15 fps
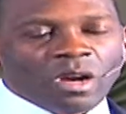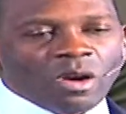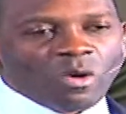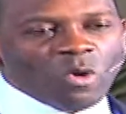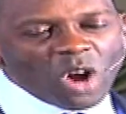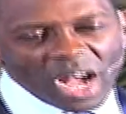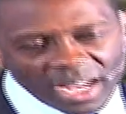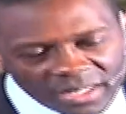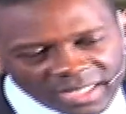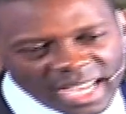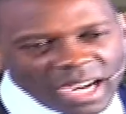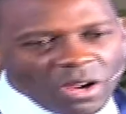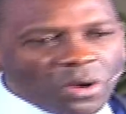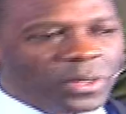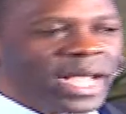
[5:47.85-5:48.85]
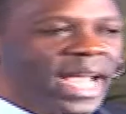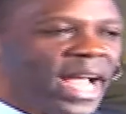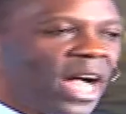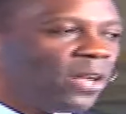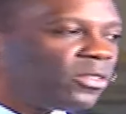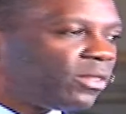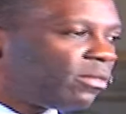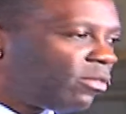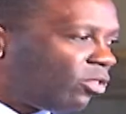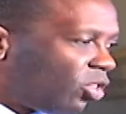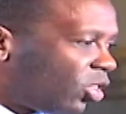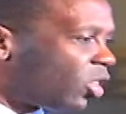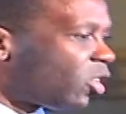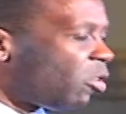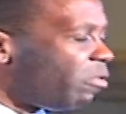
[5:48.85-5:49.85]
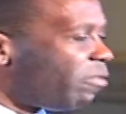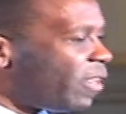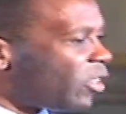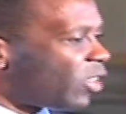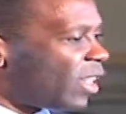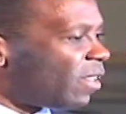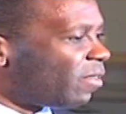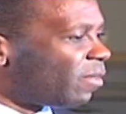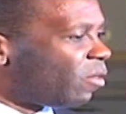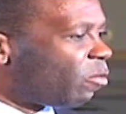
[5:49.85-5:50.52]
Well, I said, okay, I'll just go fishing.